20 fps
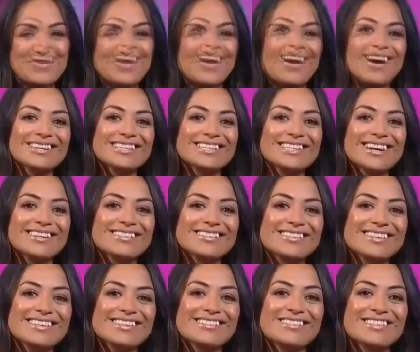Are
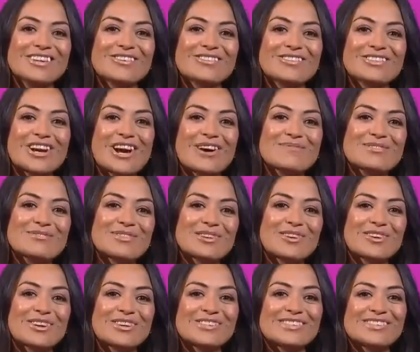Chelsea's new German
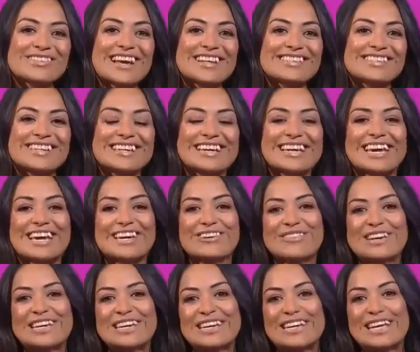recruits settling in?
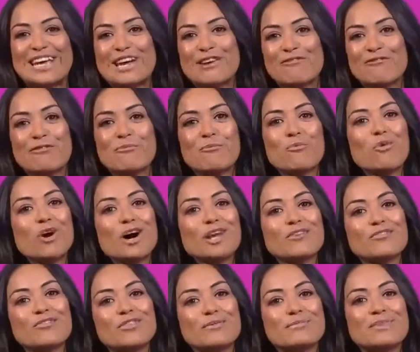We can hear from one
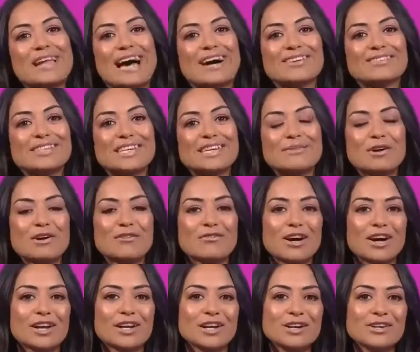of them now, Timo
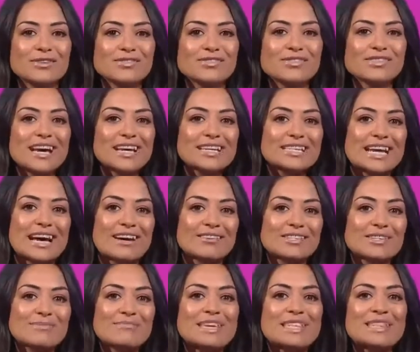Werner, who sat down
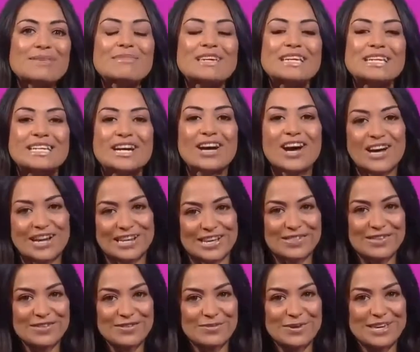to meet the media earlier
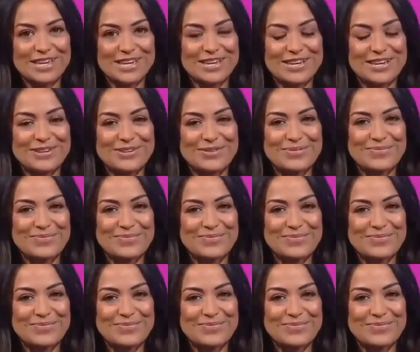this week.